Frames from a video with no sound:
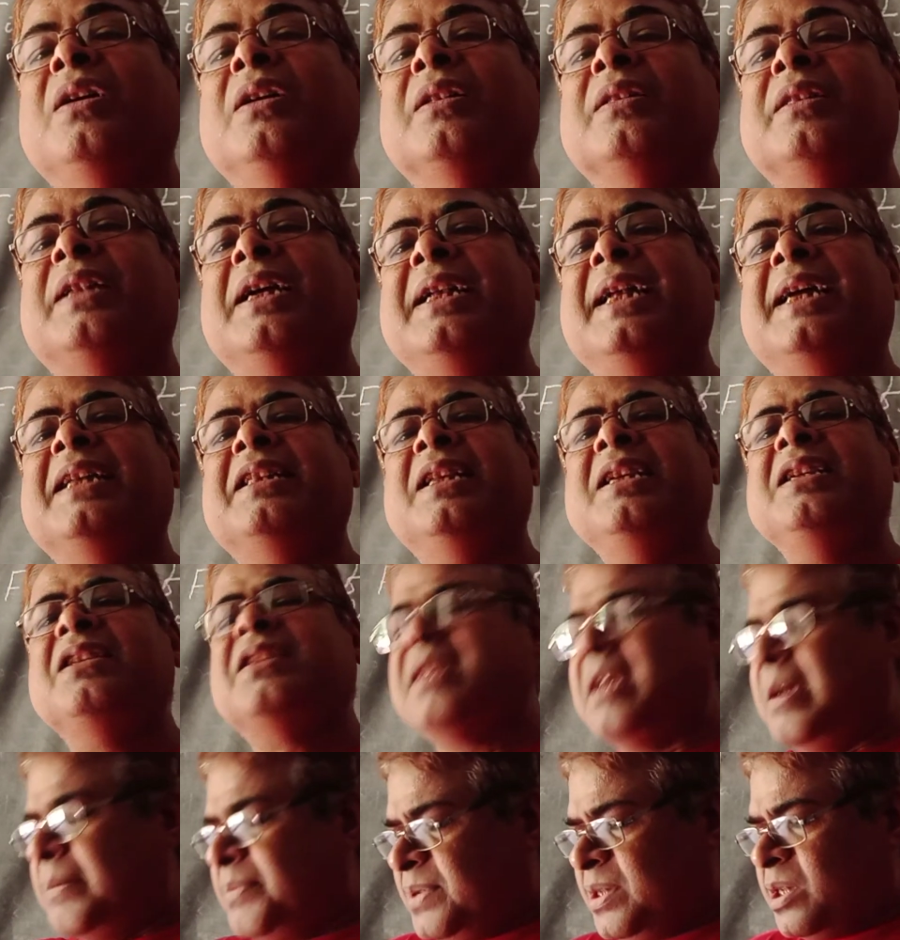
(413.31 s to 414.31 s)
Then I think
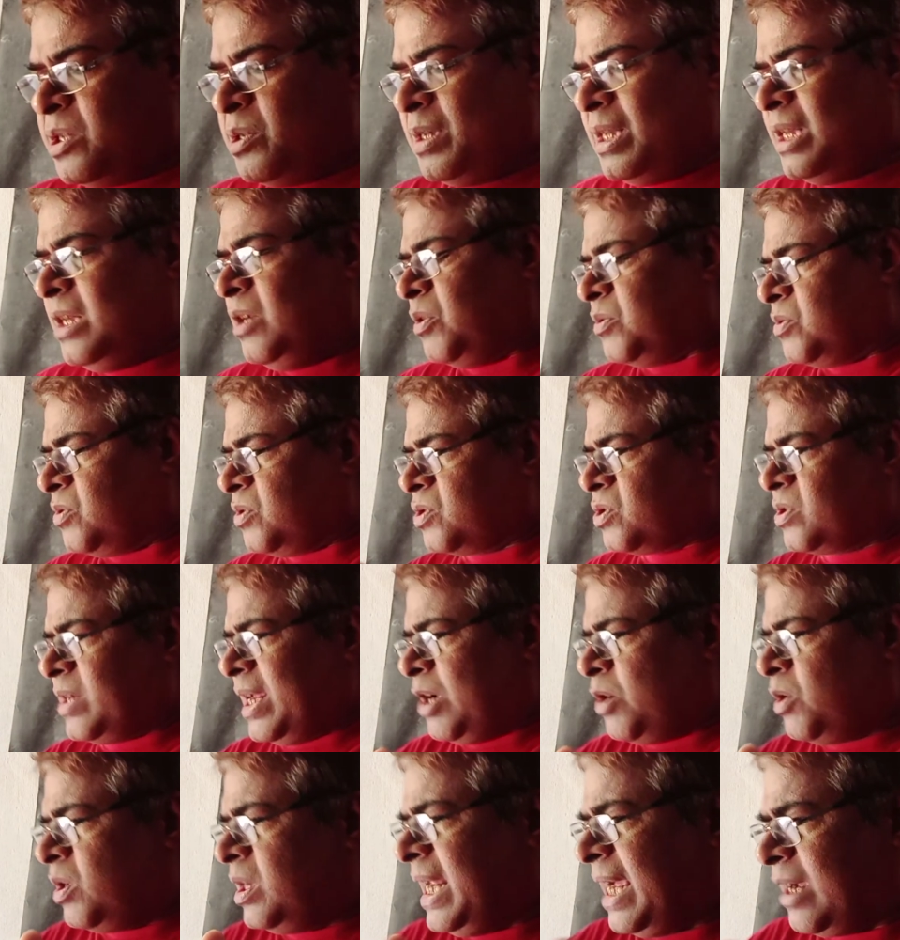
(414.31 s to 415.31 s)
subsequently also
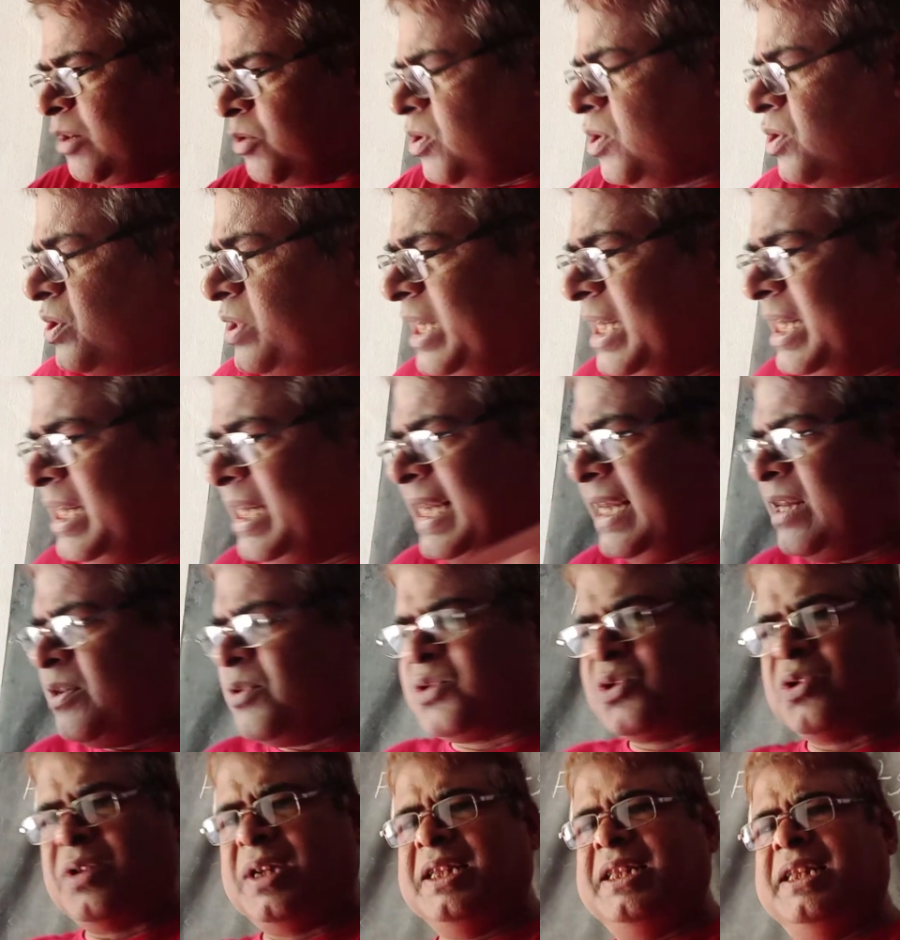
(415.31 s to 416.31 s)
all across the India
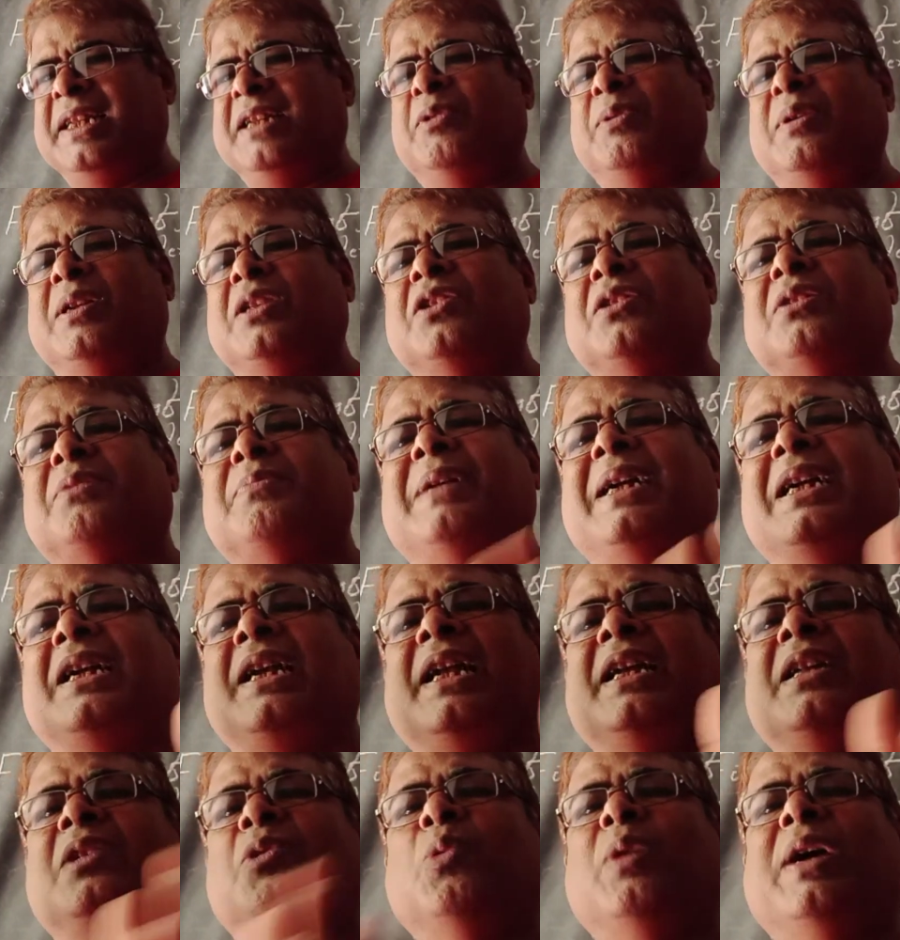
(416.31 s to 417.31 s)
also I think it was just spread
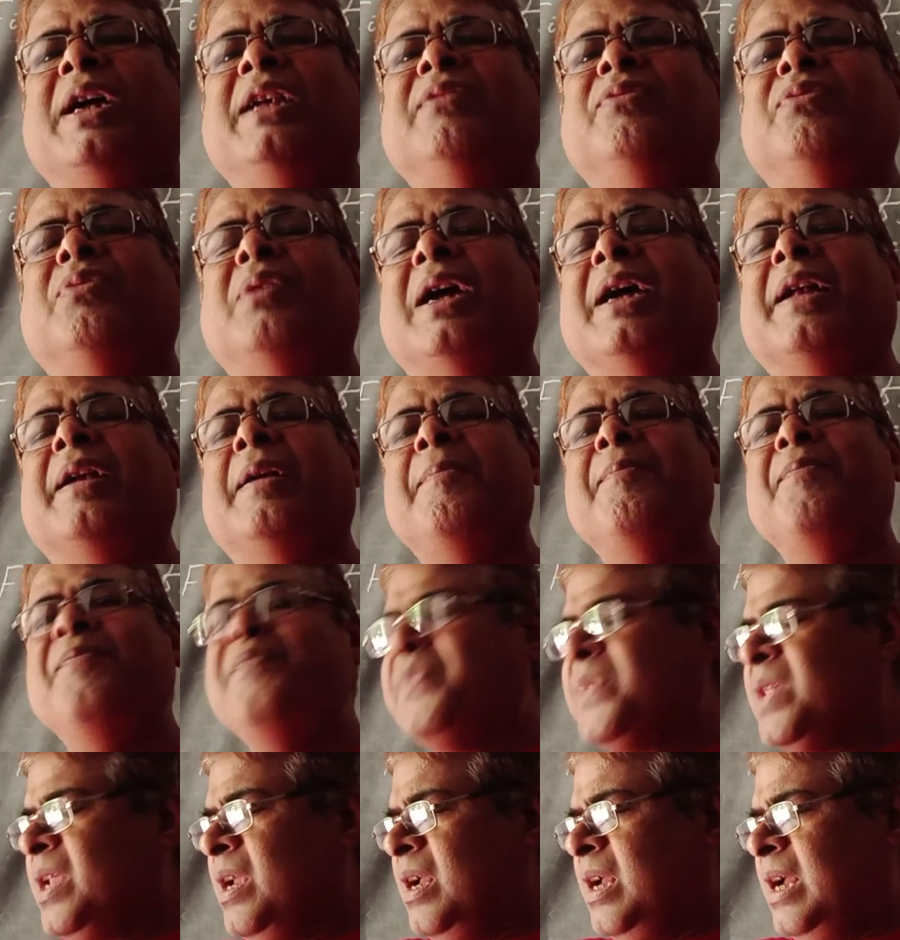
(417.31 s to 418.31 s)
like the wildfire.
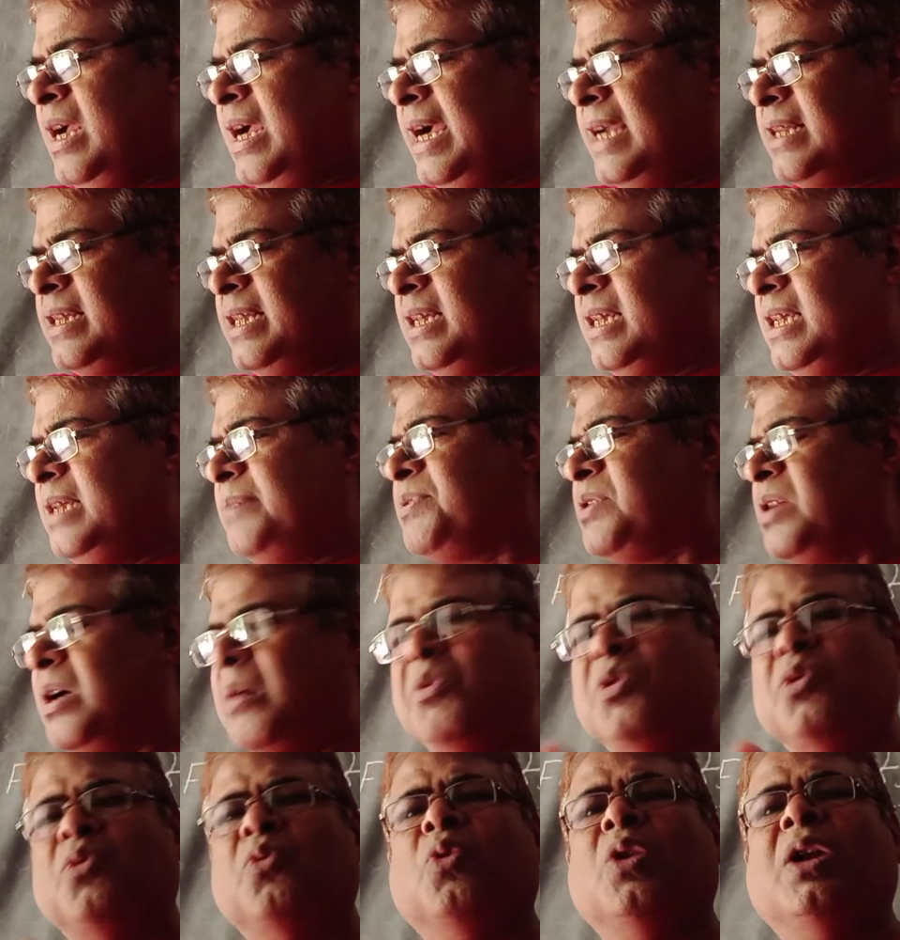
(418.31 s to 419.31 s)
I think if some
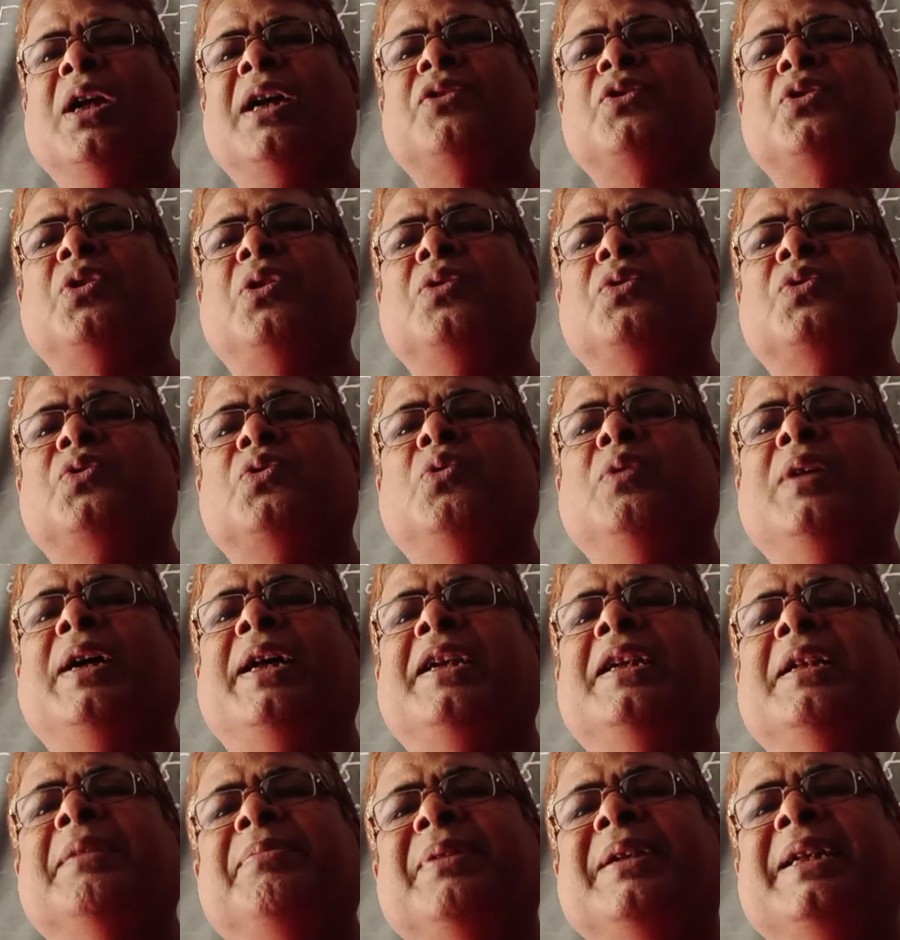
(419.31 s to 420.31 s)
rulers also were
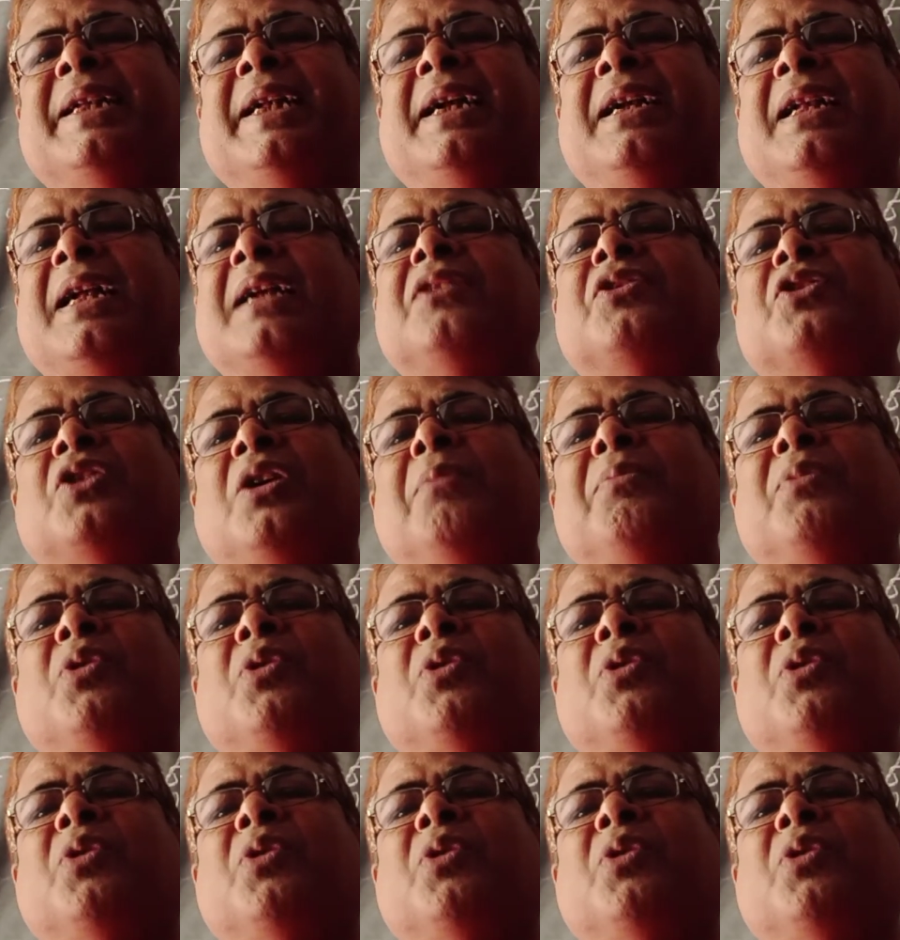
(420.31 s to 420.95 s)
defeated and some